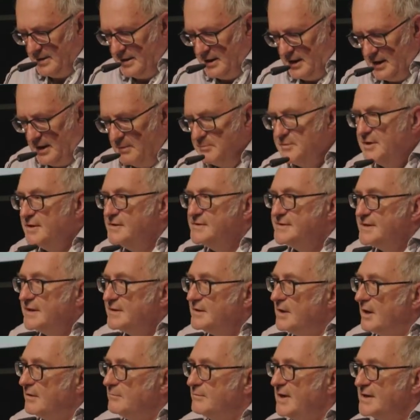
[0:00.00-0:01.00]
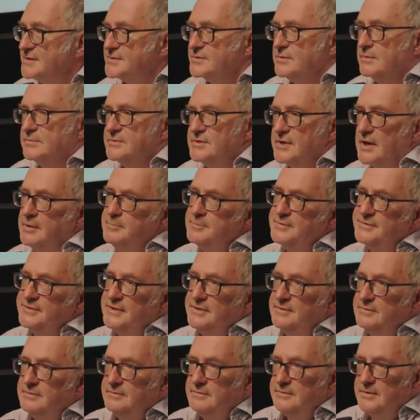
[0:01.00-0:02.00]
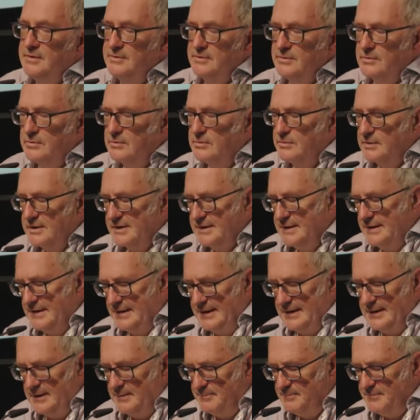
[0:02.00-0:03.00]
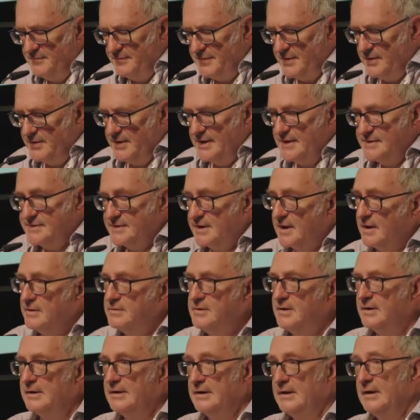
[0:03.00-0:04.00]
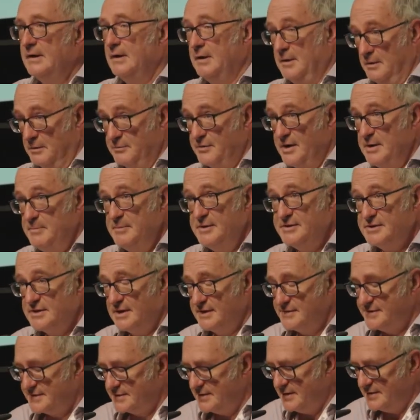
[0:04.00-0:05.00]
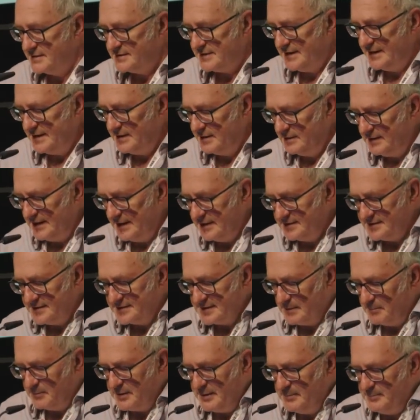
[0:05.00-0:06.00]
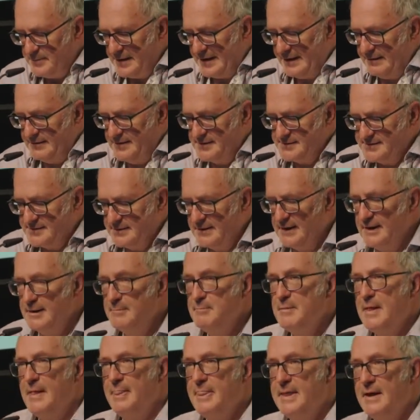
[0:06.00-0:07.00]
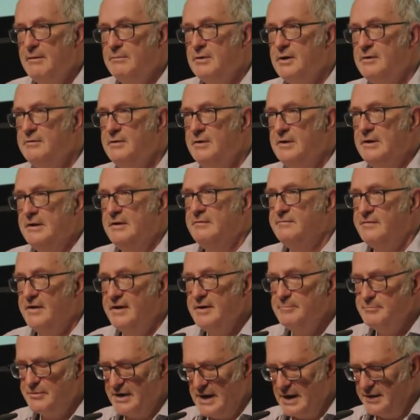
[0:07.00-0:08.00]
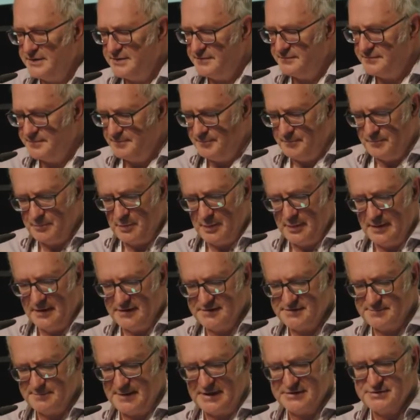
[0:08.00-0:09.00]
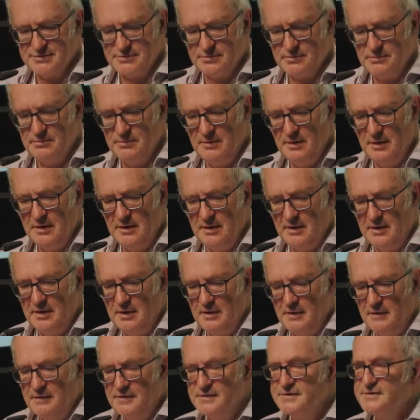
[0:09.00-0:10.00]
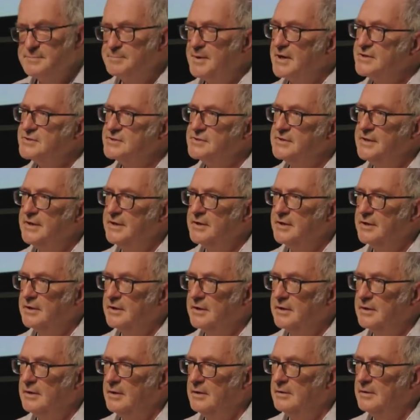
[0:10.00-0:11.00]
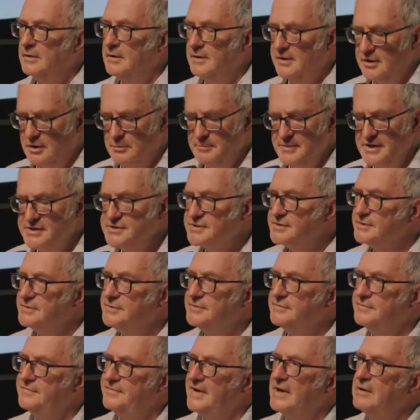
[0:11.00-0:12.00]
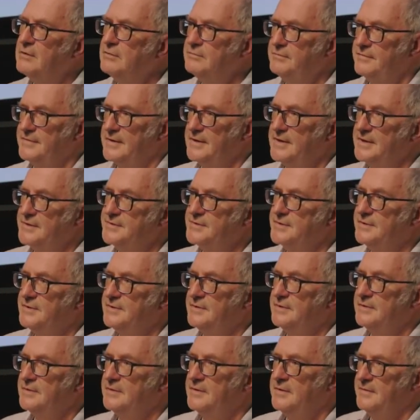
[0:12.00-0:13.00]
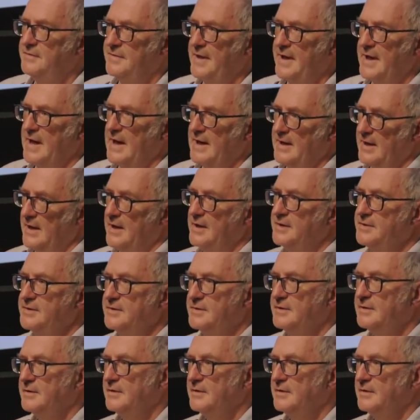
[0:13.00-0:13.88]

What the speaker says: Consider a restaurant opened in New York a few years ago. 3 Michelin stars linked somewhere in Paris. And they were very proud of the specially commissioned velvet they had